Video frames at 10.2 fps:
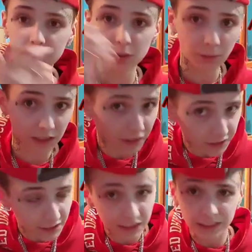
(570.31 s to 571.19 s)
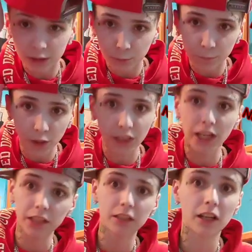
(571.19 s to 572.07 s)
to my cousin, like, get the fuck
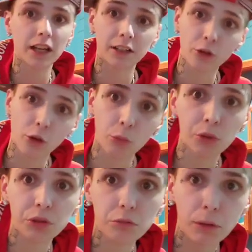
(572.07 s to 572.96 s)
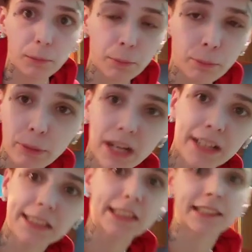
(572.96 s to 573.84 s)
out of here. I ain't going with you, blah, blah,
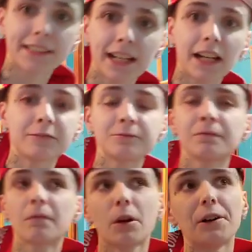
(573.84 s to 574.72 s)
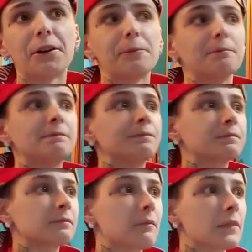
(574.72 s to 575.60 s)
blah, da, da, da. Um,
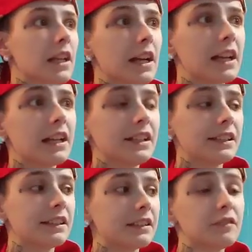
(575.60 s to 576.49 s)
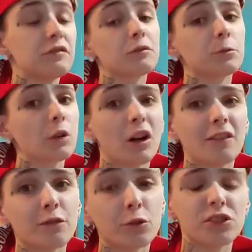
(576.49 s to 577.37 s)
and
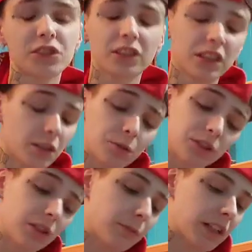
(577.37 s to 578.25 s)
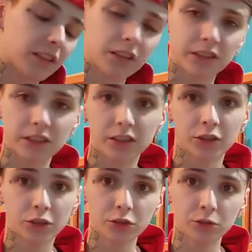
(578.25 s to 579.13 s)
unfortunately, there was not my cousin
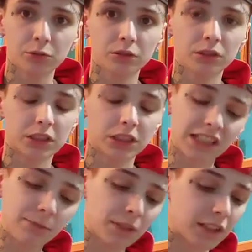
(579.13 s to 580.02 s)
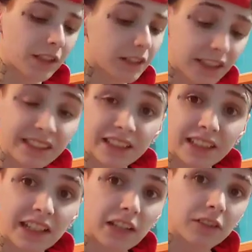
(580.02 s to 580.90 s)
could do to keep me there. He
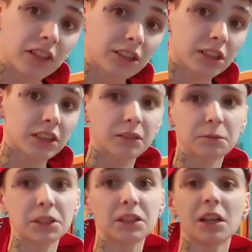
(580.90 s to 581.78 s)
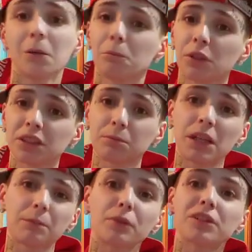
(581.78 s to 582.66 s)
did have custody of me, but the
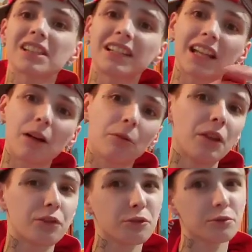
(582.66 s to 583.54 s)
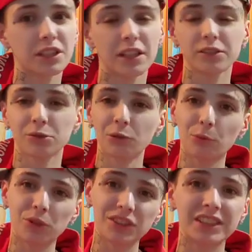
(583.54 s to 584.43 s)
papers had not went through yet, so it
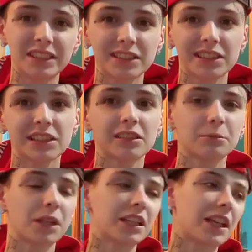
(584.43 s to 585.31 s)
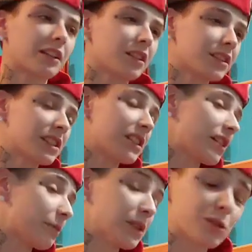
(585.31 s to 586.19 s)
wasn't in the system that he had custody
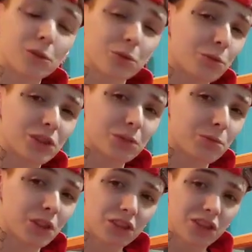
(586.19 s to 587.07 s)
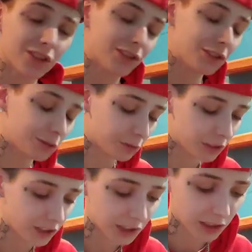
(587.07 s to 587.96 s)
of me, so there wasn't much he could do.
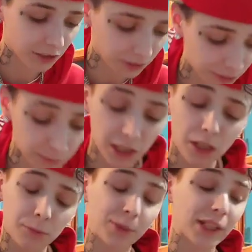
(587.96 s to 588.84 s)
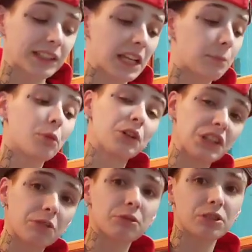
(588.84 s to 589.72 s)
Um, but at that
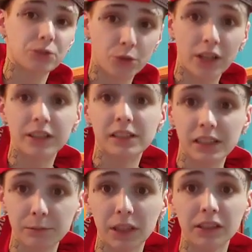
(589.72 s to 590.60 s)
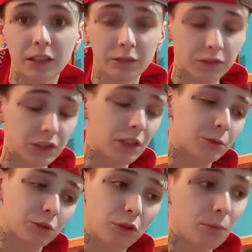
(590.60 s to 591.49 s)
point, he was just trying to save my life. He, I
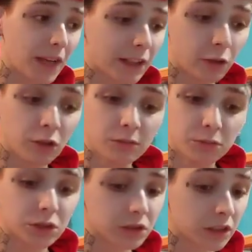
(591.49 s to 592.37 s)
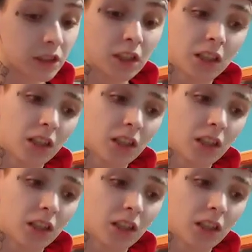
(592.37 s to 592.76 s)
was going back home to